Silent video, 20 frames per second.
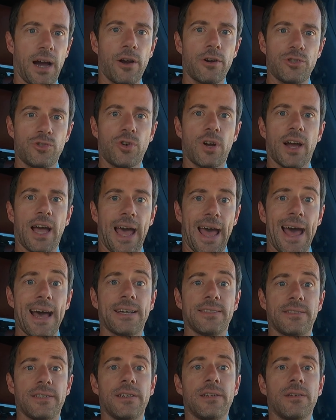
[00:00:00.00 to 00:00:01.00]
Our truck
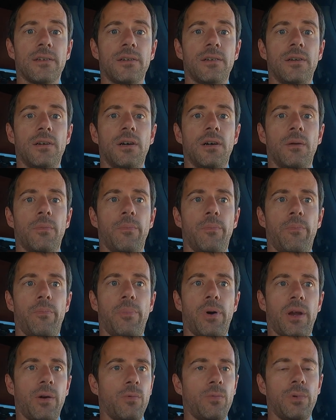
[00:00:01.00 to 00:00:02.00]
has it,
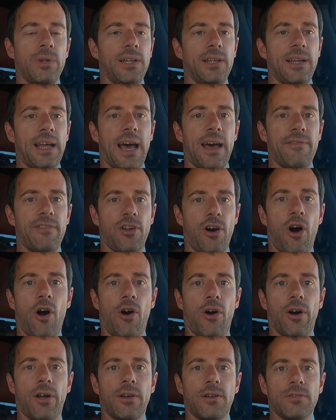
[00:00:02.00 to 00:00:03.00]
but we didn't have it
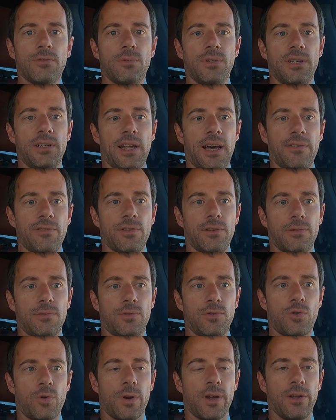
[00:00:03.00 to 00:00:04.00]
on because we didn't have the
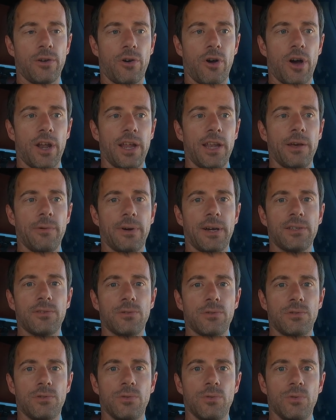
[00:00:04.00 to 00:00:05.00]
trailer on anyway,
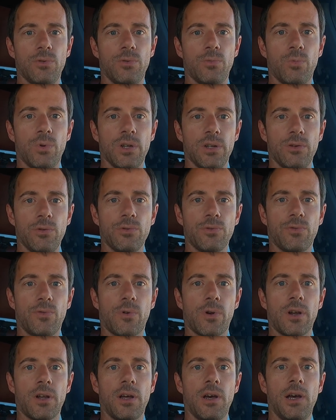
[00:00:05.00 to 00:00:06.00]
so there's no real use
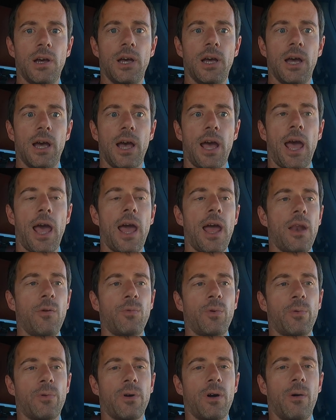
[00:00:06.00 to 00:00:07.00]
for it.
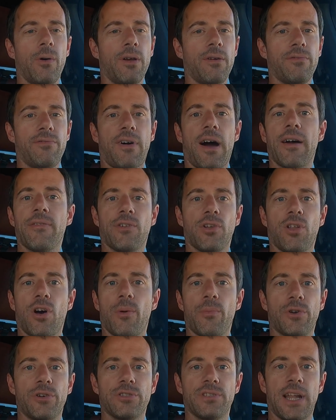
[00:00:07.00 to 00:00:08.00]
And we were going 5
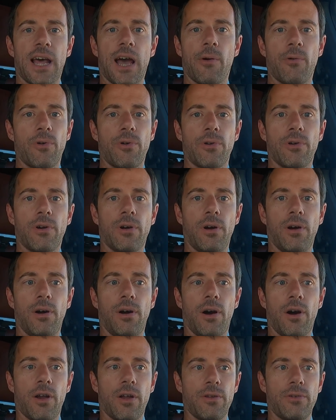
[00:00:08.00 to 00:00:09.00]
kilometers an hour
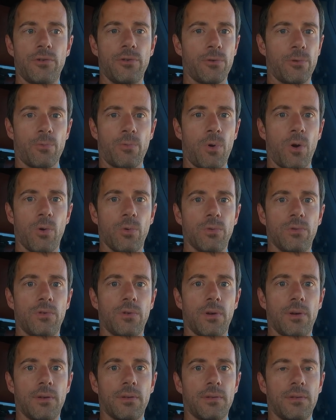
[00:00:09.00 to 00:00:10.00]
on a dirt road,
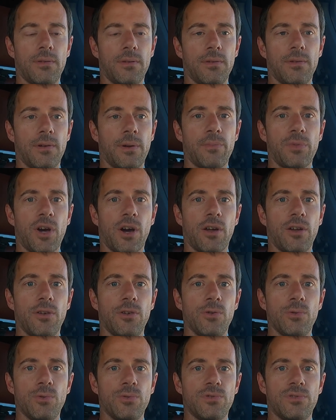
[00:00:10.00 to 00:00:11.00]
so I'm not going
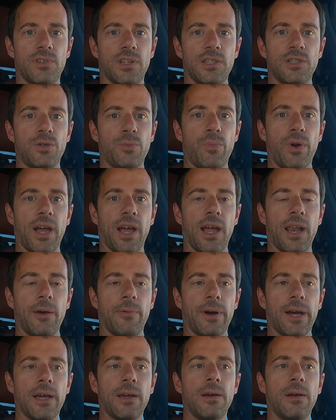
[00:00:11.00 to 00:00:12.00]
to use engine brake
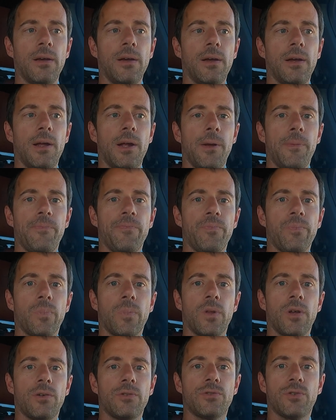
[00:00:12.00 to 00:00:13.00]
anyway.
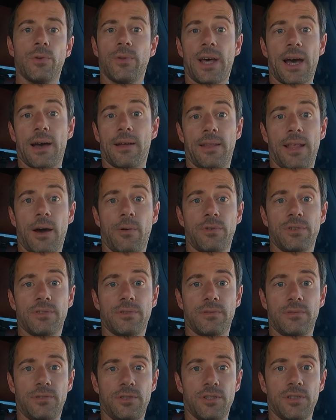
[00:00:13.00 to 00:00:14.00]
So that
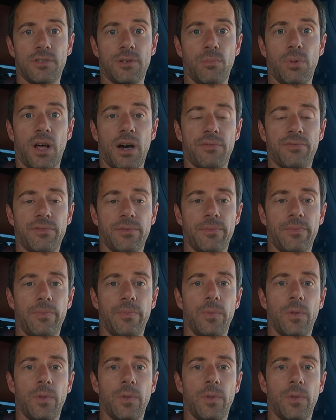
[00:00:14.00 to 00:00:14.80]
was just a bluff.